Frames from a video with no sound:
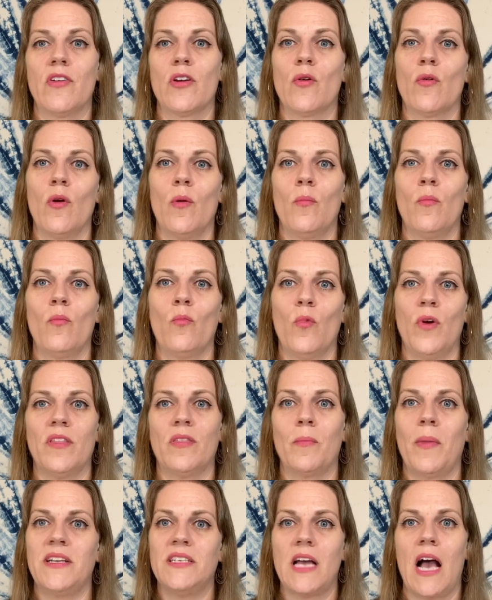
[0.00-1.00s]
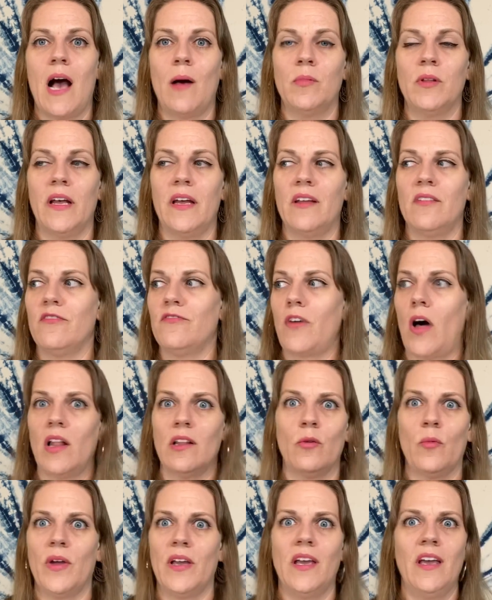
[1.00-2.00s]
room with my tablet,
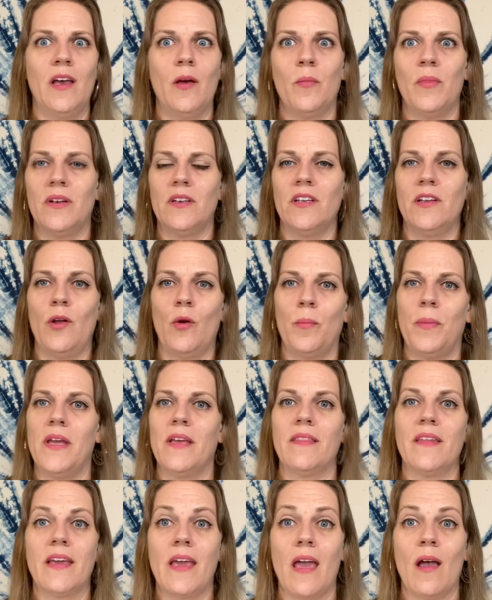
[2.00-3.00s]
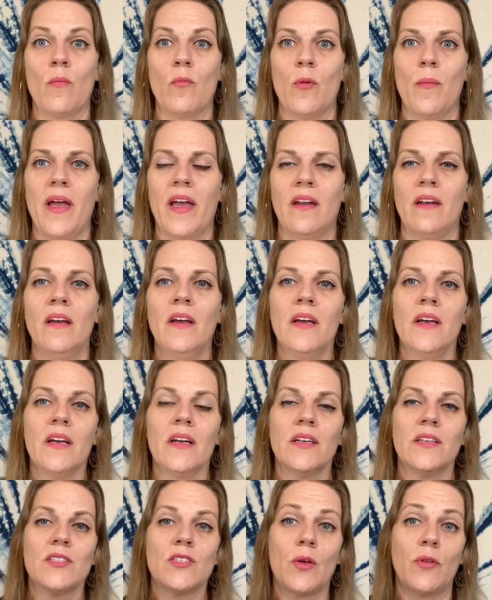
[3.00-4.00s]
following him and, being the cameraman
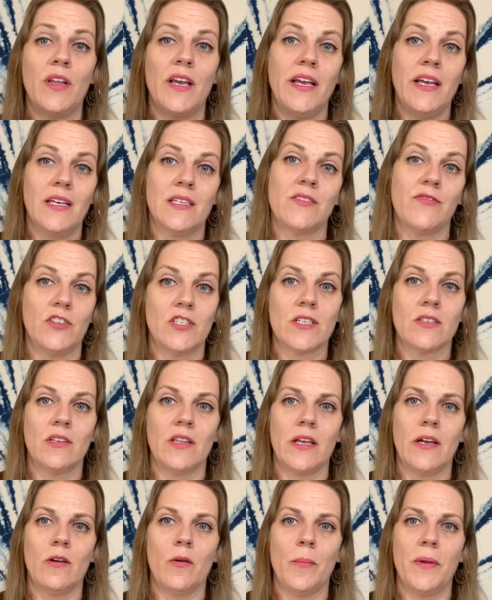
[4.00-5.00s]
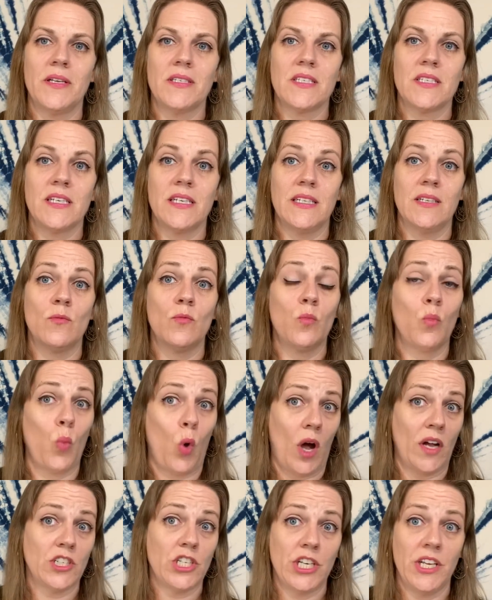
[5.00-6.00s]
so that his physical therapist can
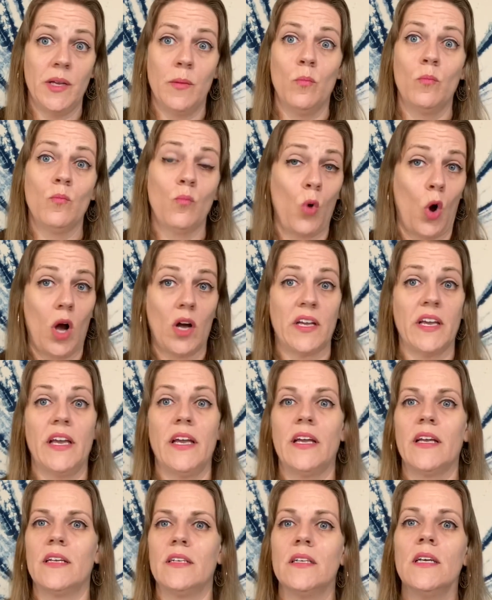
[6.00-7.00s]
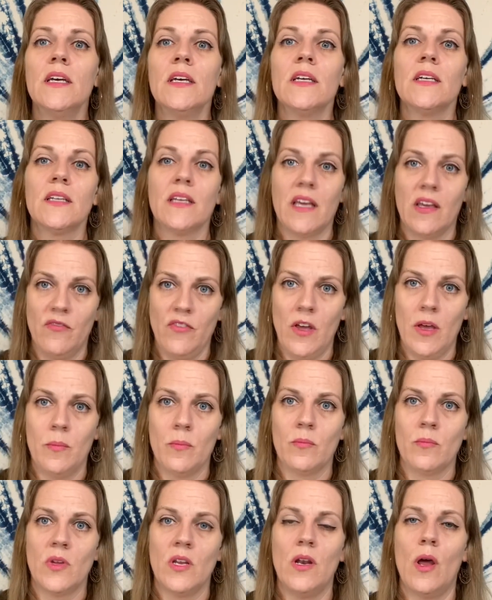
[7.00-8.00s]
watch him walking and give
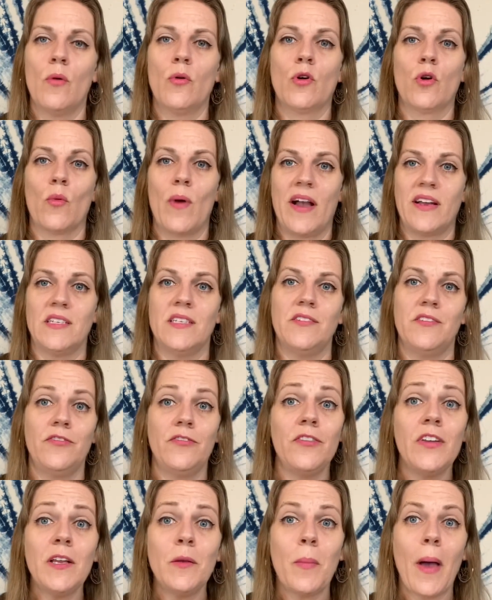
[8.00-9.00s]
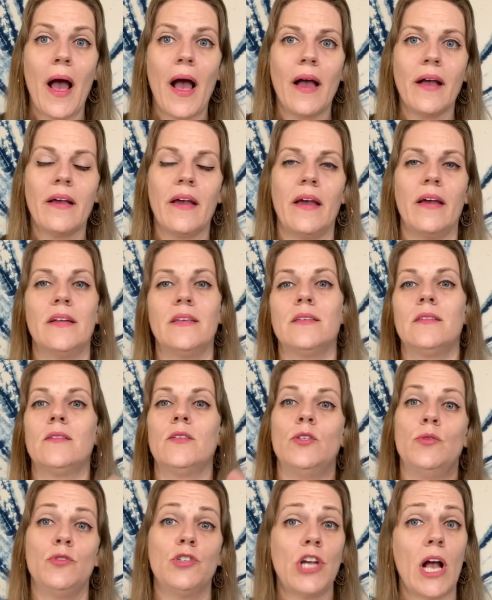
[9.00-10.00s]
him, corrective feedback and
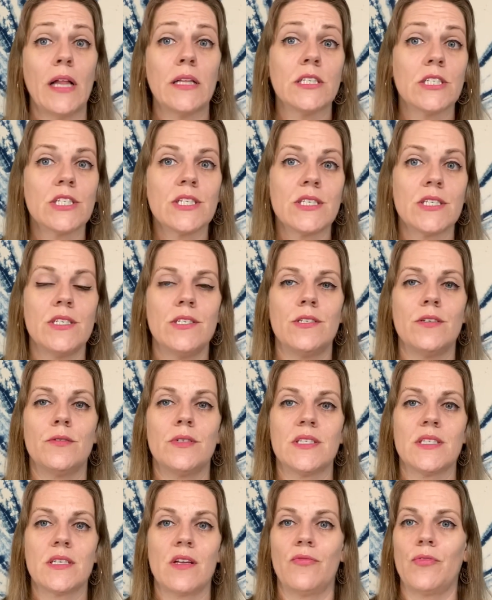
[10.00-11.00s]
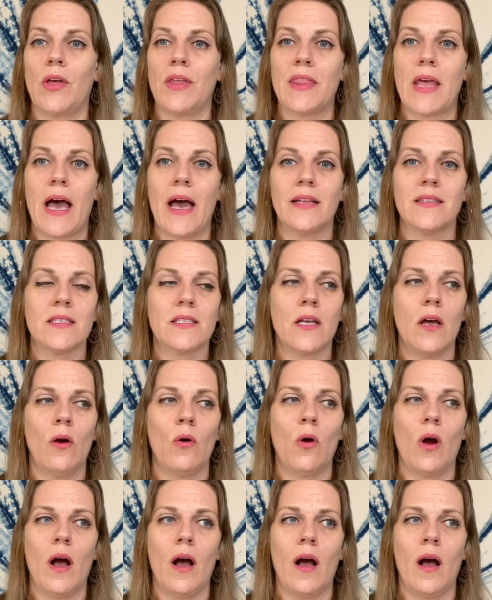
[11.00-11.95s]
new challenges to do and stuff like that. So,